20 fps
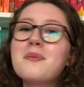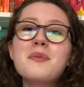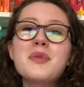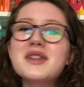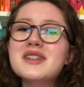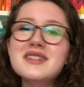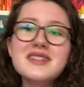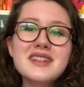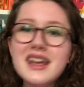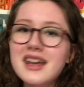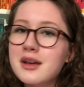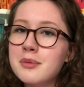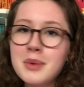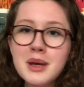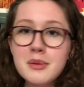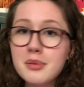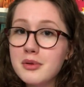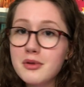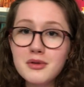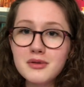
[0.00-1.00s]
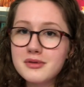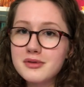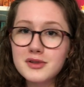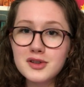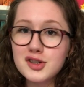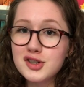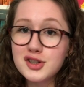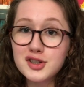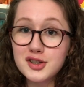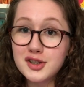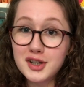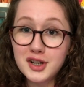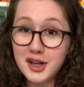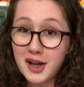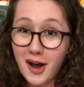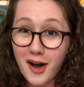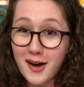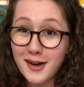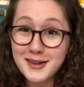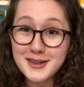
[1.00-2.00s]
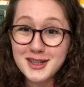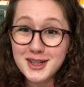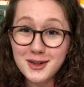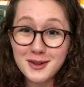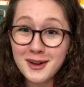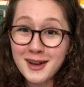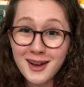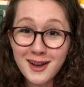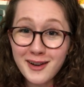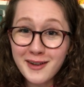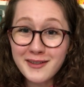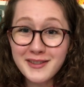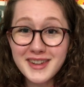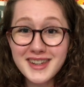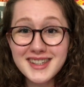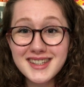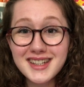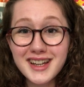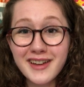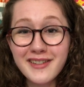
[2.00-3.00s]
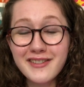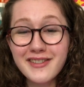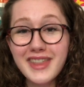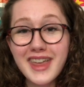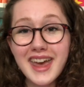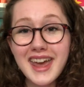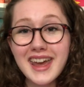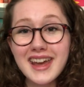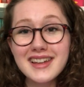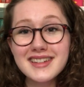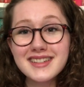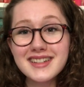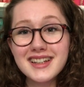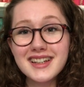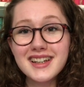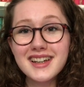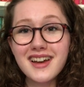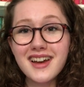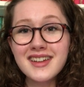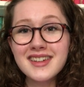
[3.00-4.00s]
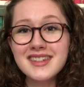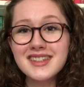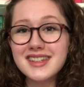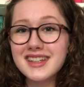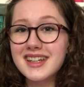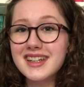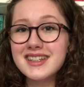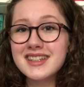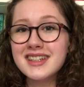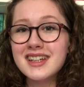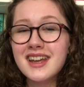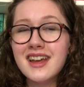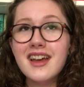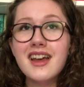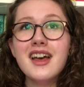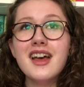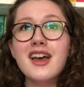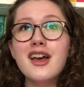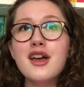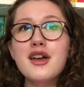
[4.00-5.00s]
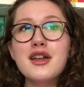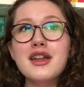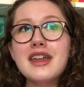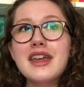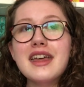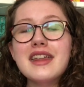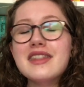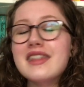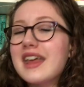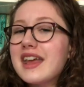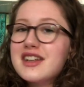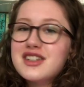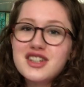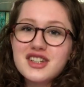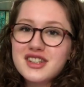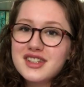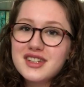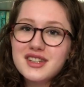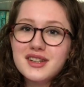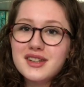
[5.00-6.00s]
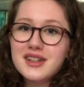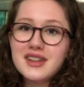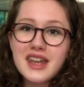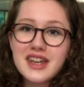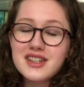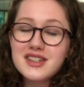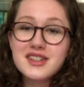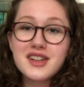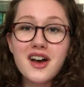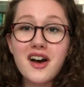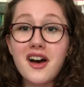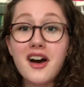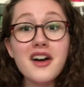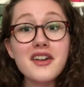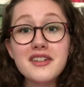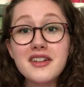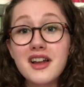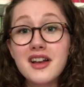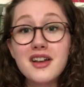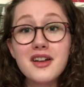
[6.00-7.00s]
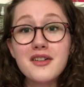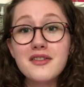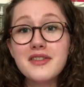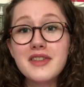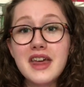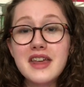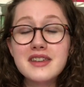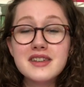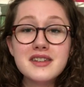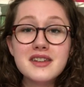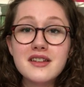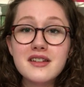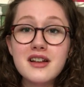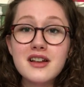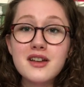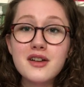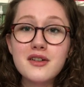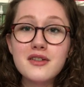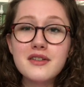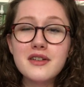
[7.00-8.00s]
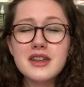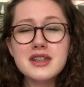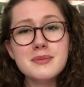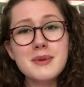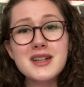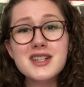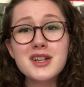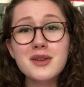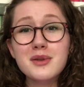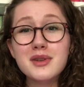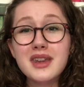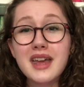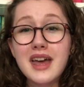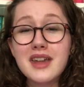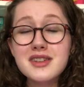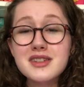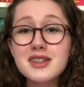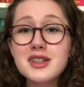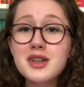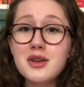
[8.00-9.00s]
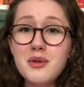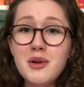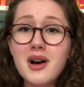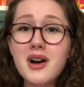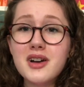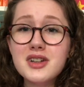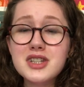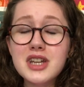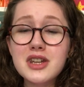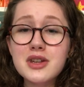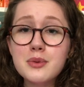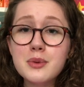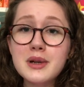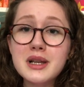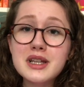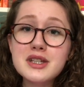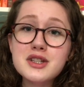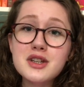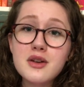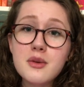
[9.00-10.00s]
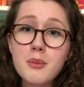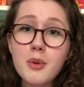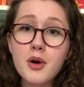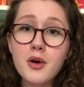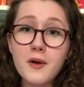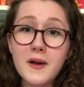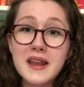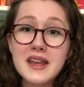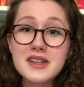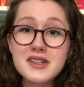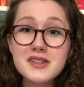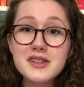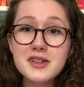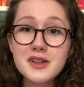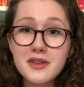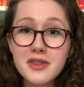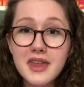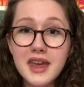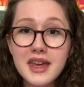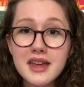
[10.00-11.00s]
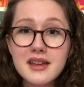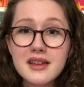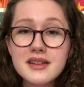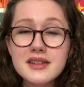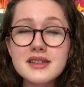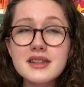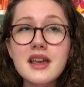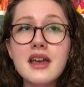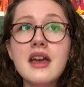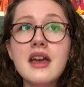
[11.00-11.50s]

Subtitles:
but sick people can't do a lot of the stuff that Hazel and Gus did. They just can't. A lot, especially with cancer, you are genuinely too poorly to do things,